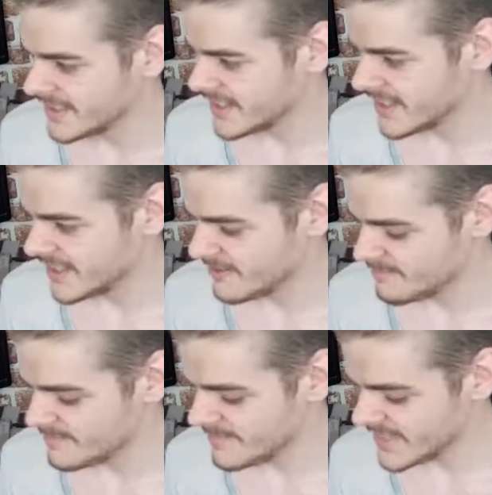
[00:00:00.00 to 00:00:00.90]

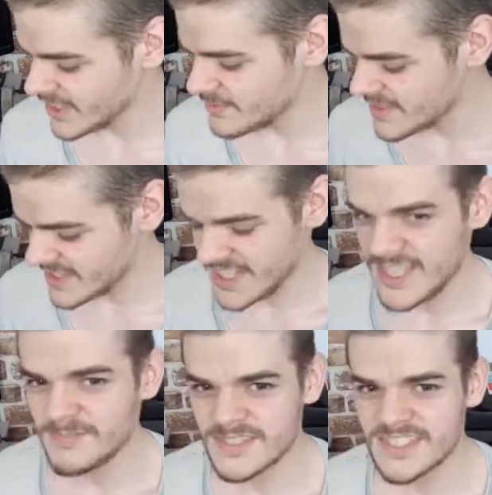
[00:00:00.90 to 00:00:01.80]
I hope that they
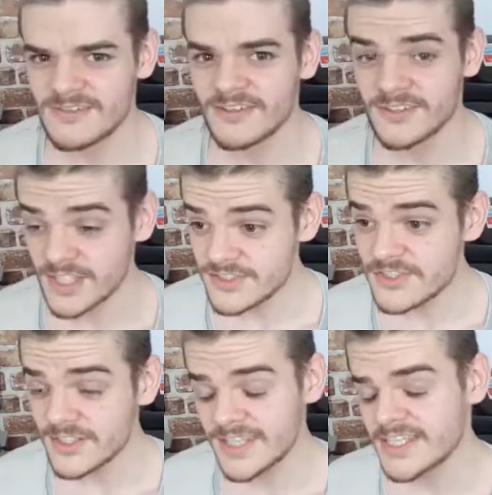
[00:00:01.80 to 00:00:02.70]
keep his same look, because I
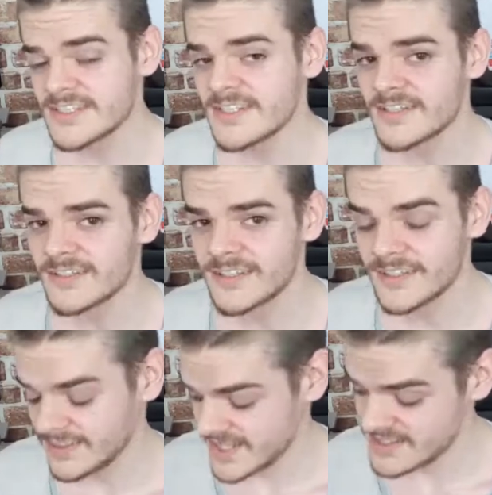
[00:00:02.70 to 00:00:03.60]
do like his look,
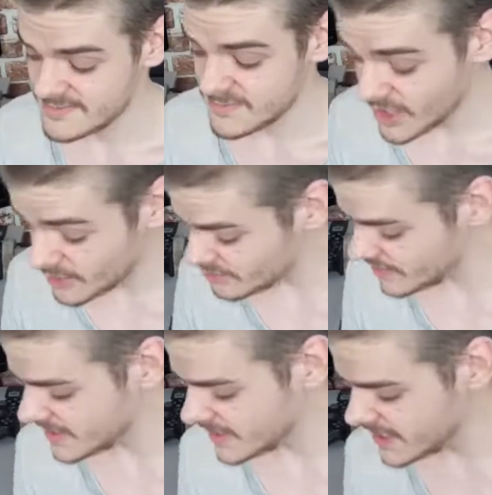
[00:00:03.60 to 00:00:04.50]
and
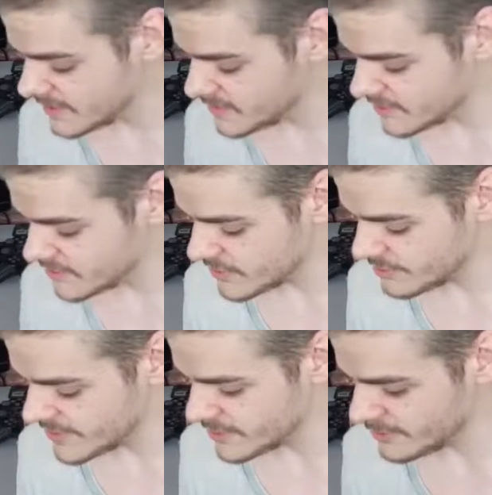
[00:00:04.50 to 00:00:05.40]
hopefully they keep it for the
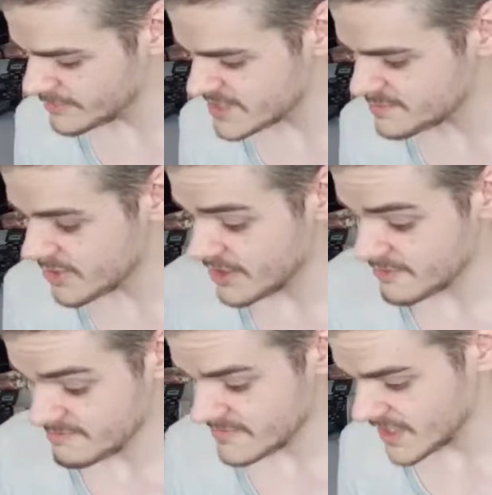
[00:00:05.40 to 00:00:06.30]
films,
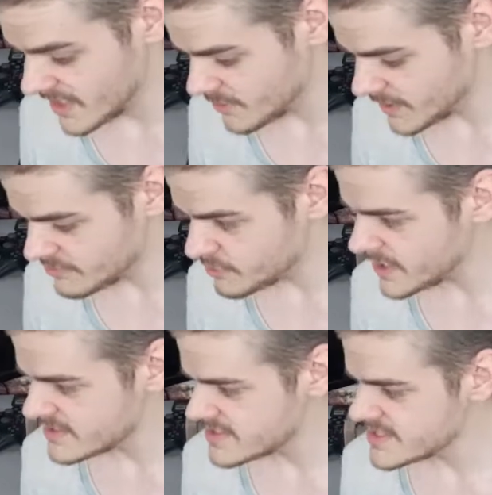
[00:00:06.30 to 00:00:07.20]
but we'll have to
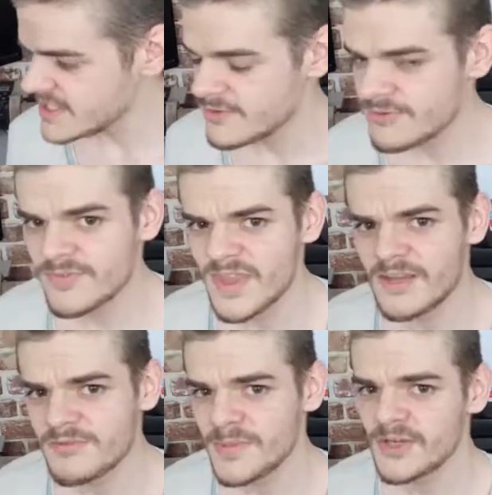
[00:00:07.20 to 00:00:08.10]
wait and see if they'll
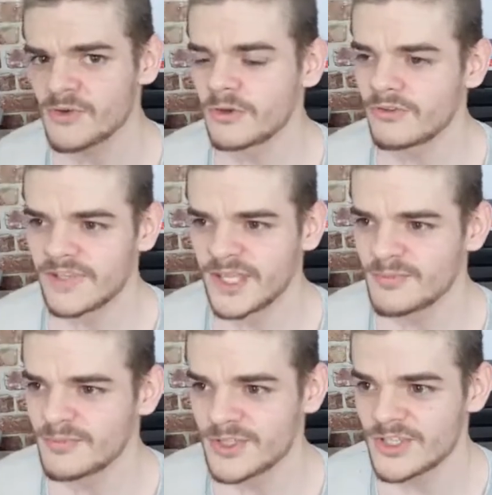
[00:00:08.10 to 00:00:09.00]
ever make one on
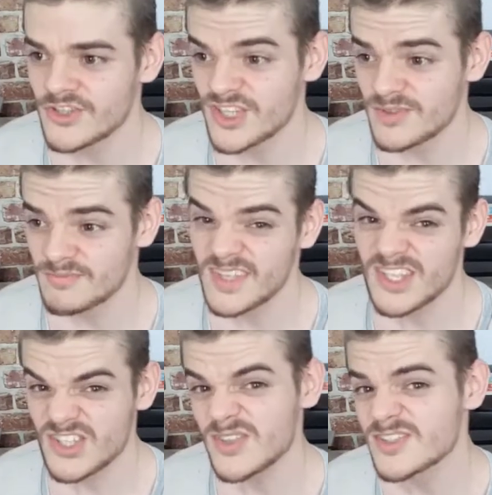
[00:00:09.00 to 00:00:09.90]
him, which they
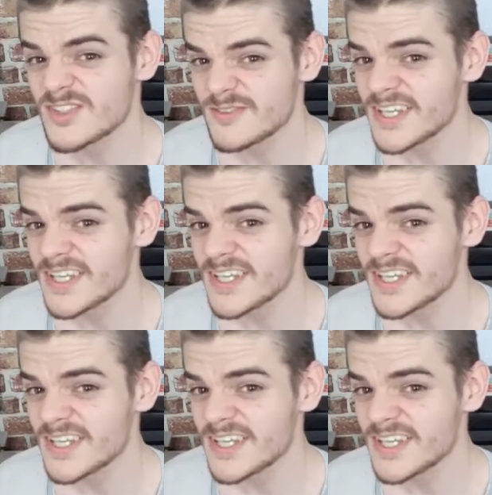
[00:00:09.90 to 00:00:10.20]
should do,